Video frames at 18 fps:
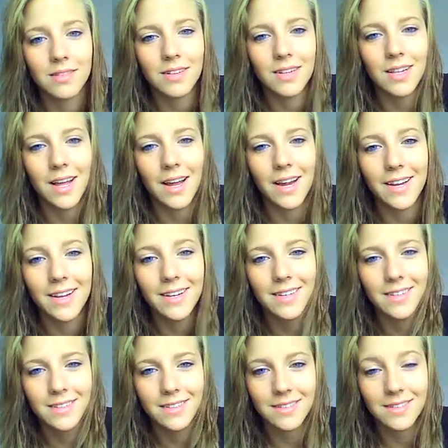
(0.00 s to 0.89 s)

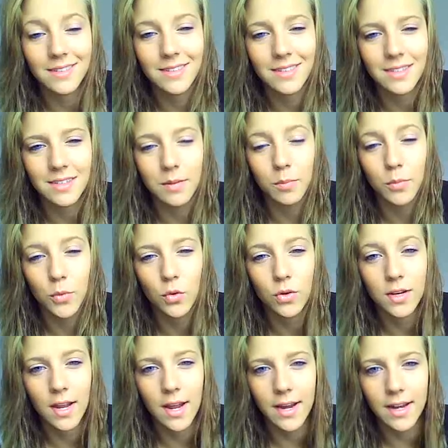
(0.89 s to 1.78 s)
Lighting,
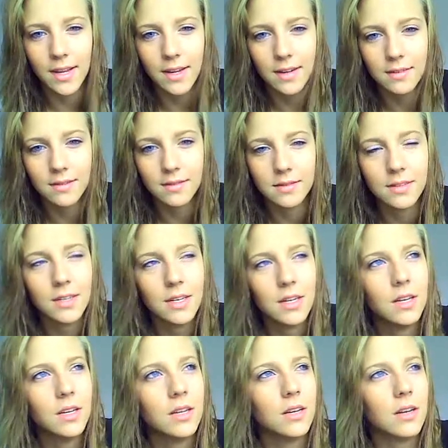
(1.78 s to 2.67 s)
mood lighting.
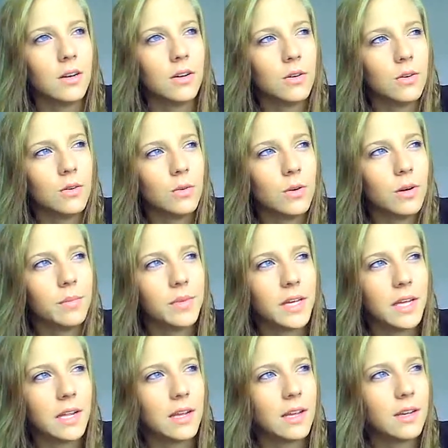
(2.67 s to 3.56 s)
Oh, I'm
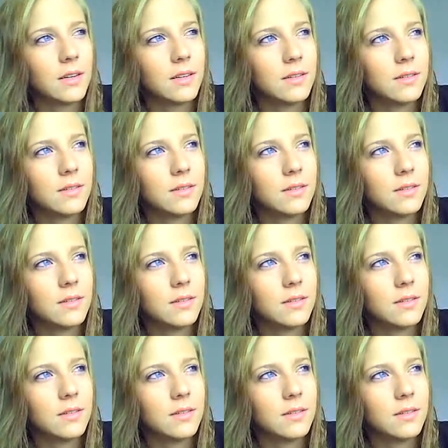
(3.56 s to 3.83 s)
kidding.